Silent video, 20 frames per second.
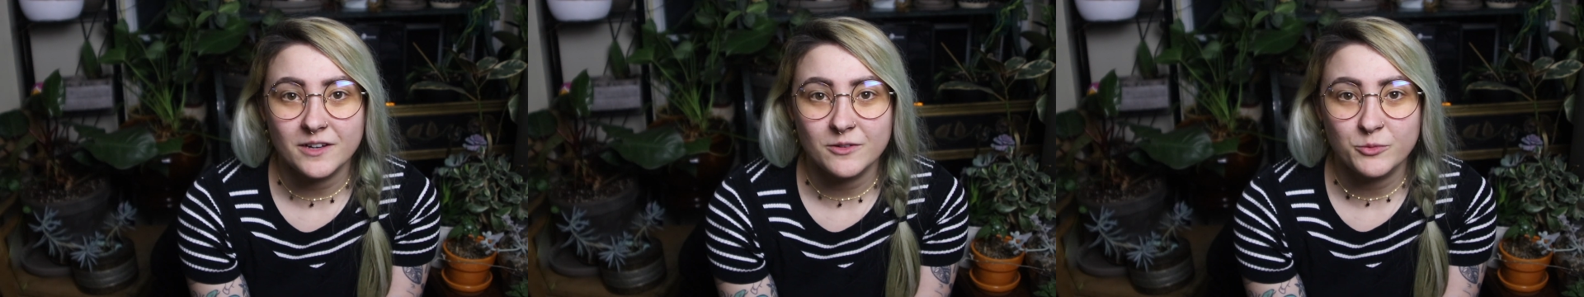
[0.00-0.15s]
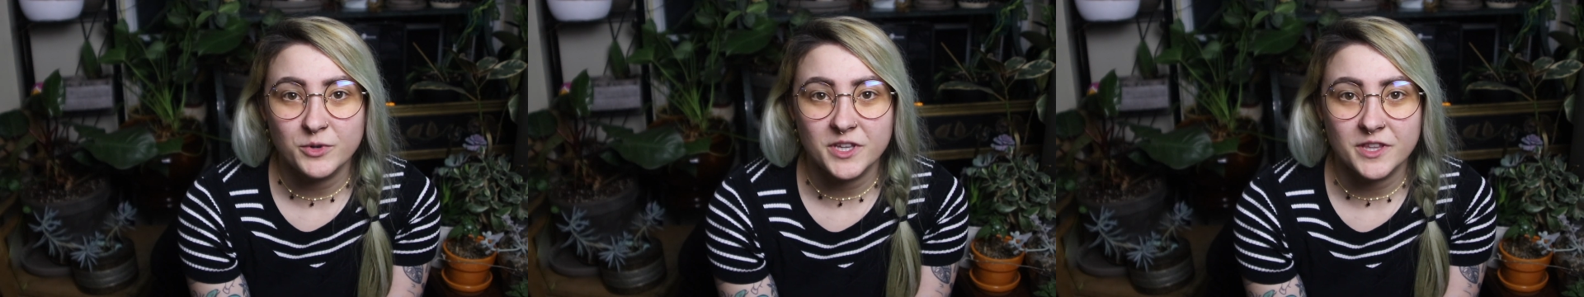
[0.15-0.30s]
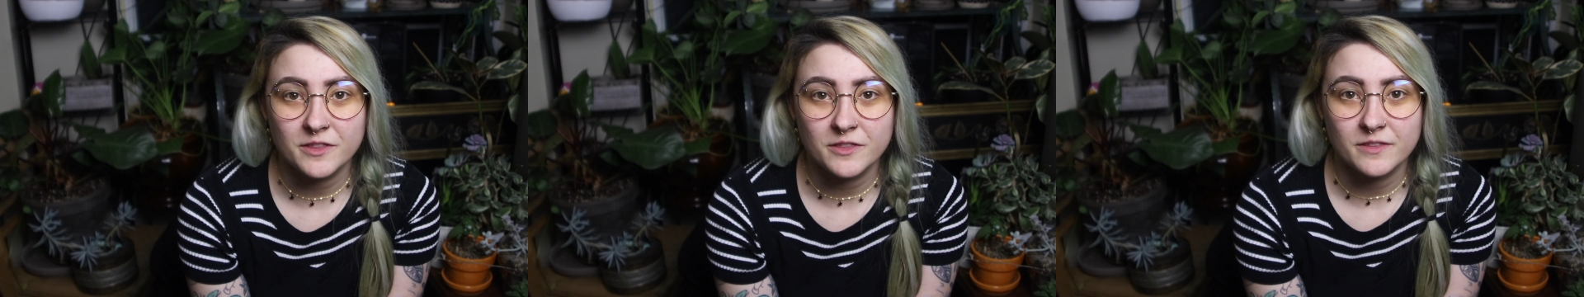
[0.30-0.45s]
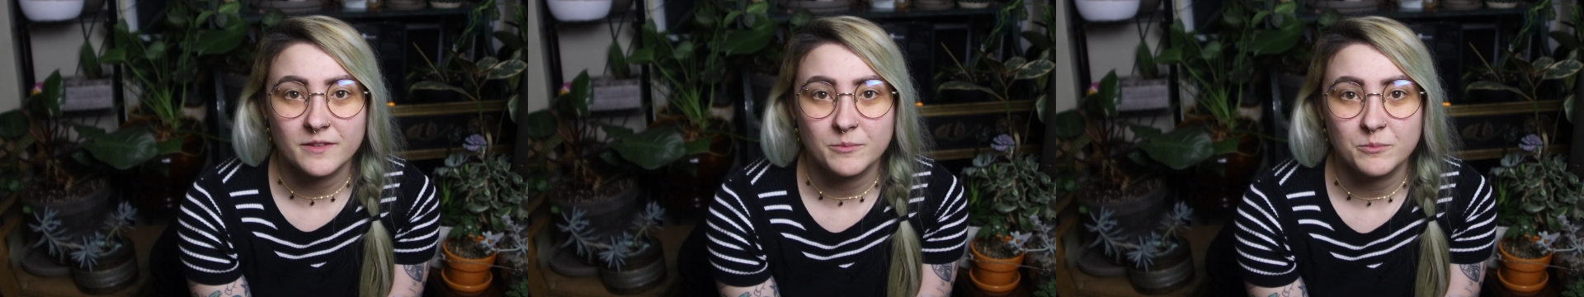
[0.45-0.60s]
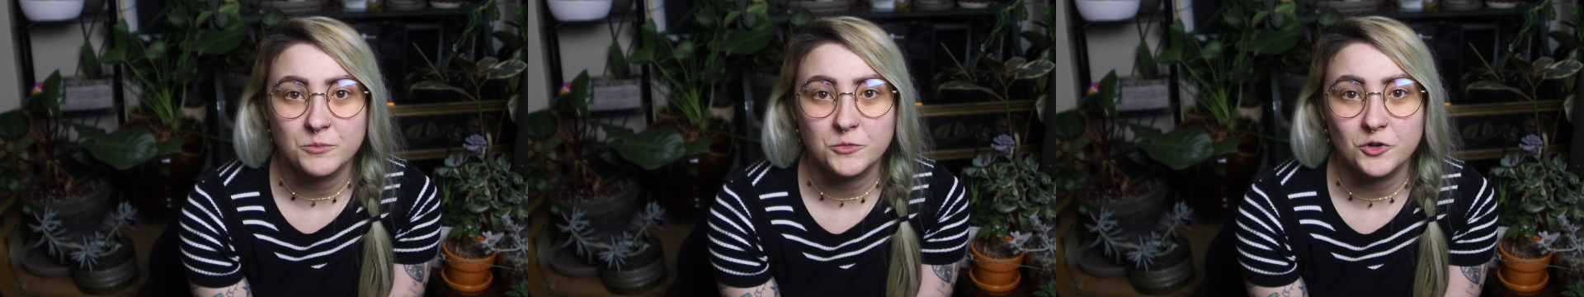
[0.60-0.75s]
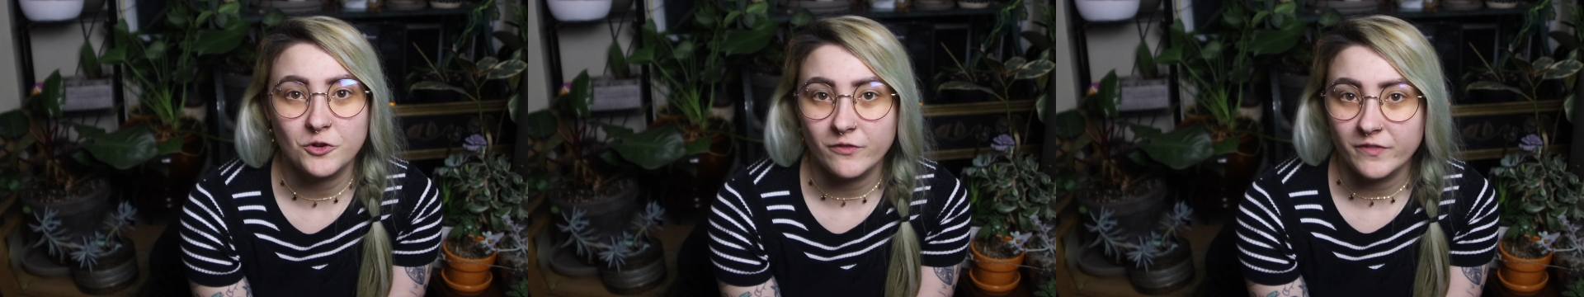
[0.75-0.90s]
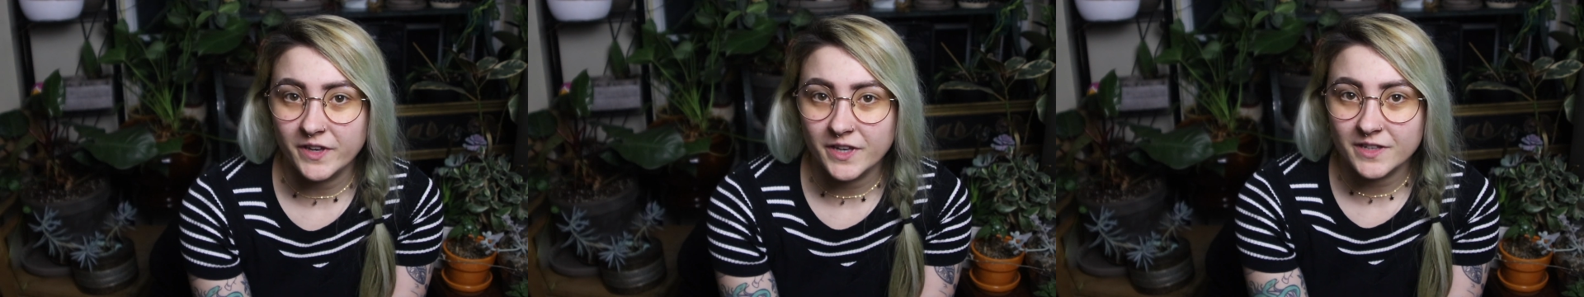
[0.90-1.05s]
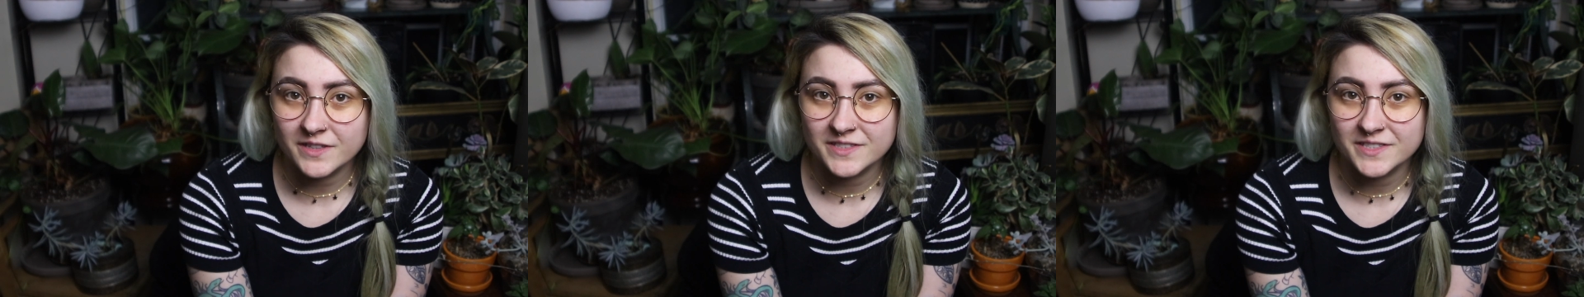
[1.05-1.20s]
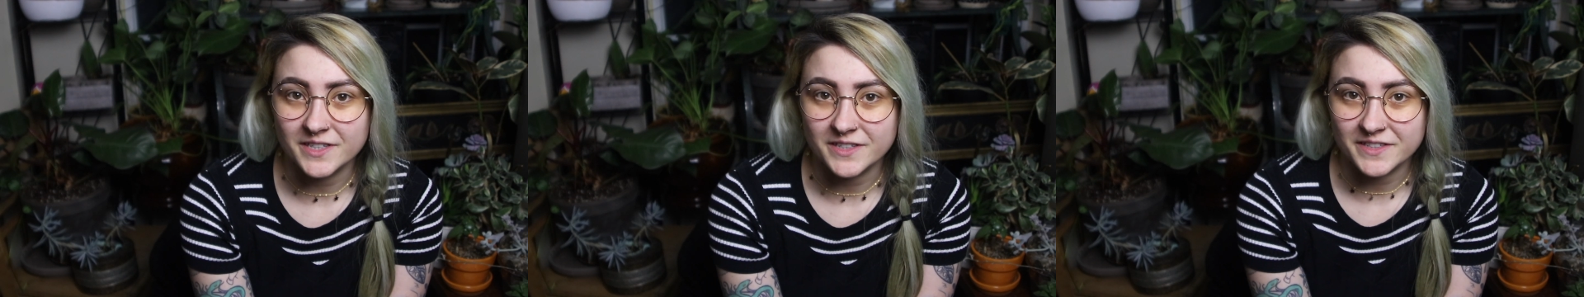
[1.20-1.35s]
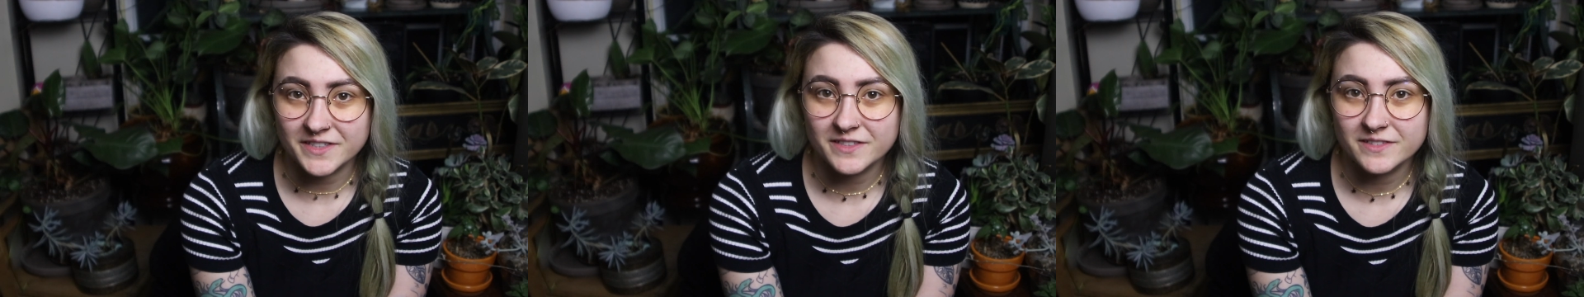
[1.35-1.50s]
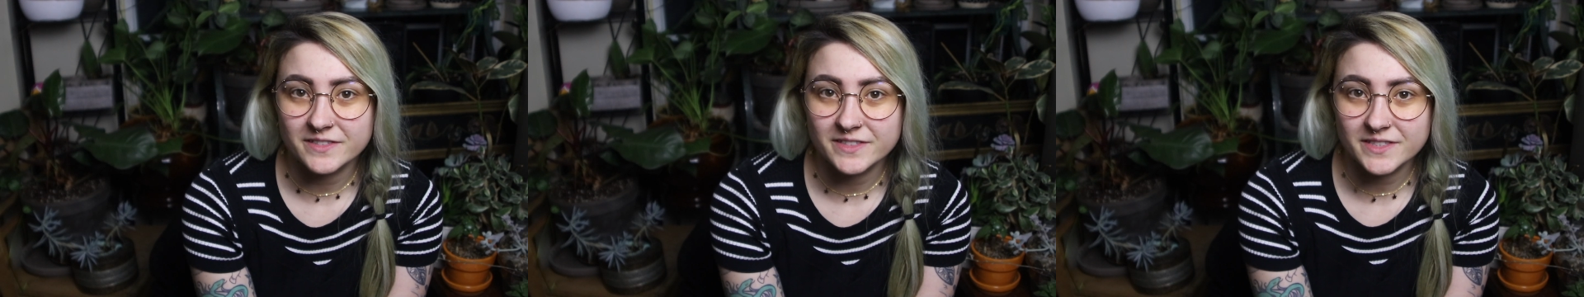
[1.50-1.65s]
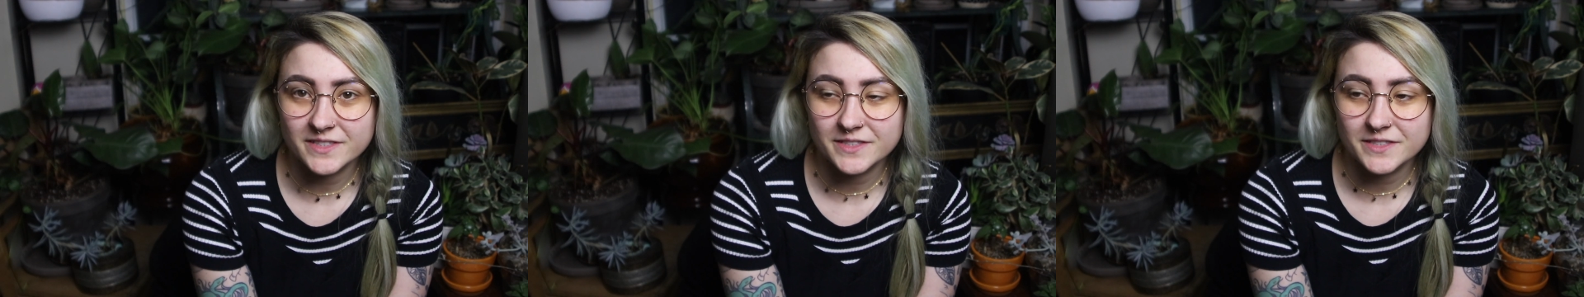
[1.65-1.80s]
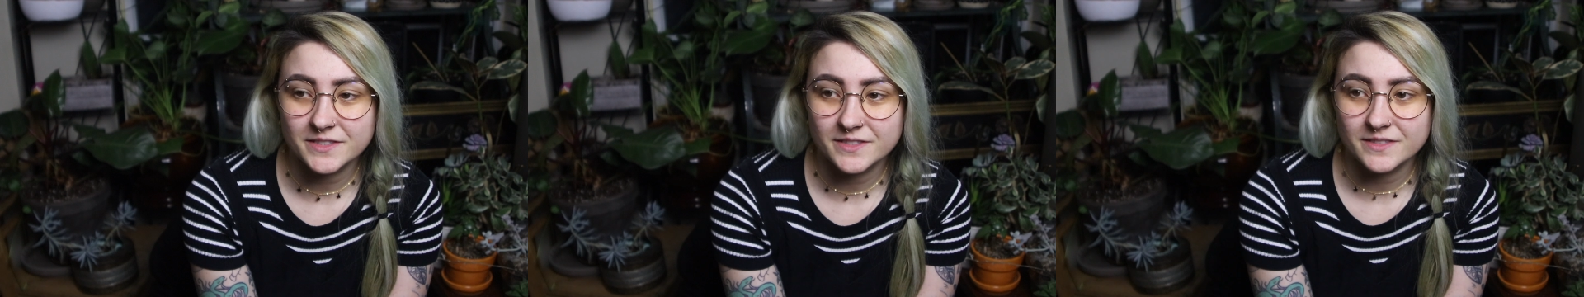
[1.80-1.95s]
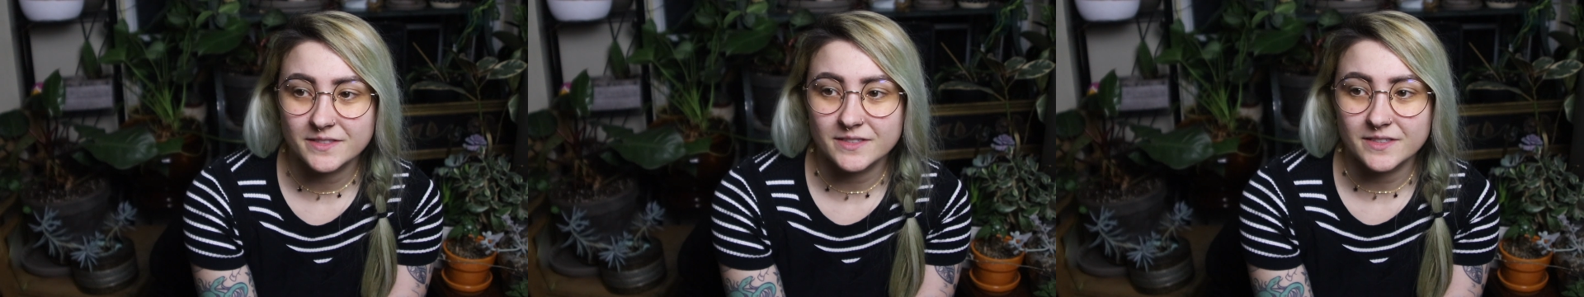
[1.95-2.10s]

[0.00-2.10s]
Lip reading: with moving succulents